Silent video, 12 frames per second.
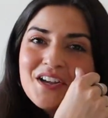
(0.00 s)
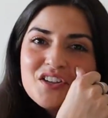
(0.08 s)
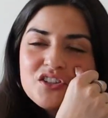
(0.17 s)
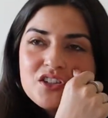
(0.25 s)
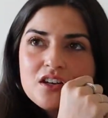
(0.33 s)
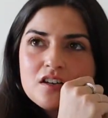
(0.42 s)

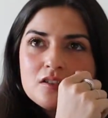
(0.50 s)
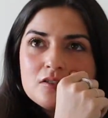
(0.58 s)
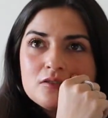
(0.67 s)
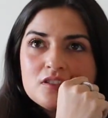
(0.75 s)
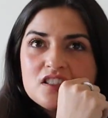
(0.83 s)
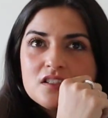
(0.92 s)

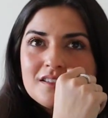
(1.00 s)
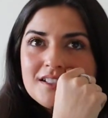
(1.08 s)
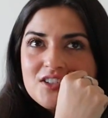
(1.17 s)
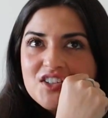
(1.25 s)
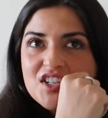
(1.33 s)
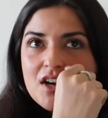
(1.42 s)
So
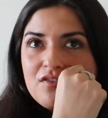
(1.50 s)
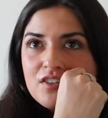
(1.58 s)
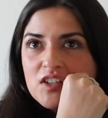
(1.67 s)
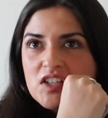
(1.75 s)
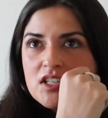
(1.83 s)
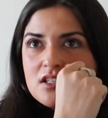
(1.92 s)
there's
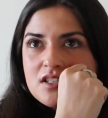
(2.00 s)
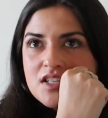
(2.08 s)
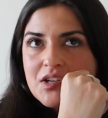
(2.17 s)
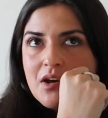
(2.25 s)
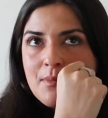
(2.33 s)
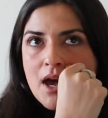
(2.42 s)
definitely
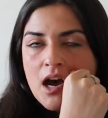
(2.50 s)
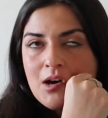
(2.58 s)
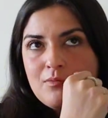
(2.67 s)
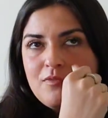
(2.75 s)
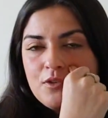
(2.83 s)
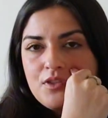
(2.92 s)
some
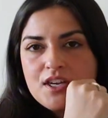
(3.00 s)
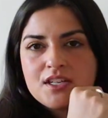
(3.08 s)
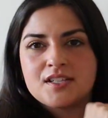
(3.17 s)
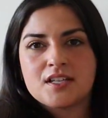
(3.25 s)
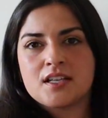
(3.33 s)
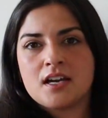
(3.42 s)
helpful
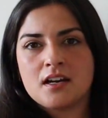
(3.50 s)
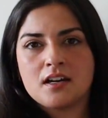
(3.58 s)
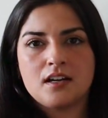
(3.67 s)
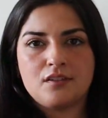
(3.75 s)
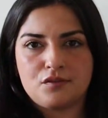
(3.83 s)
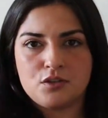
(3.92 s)
things in there
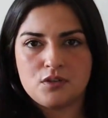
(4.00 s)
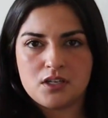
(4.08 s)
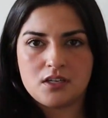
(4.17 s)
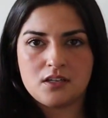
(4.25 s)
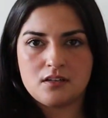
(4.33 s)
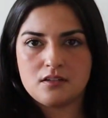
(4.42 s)
if you need.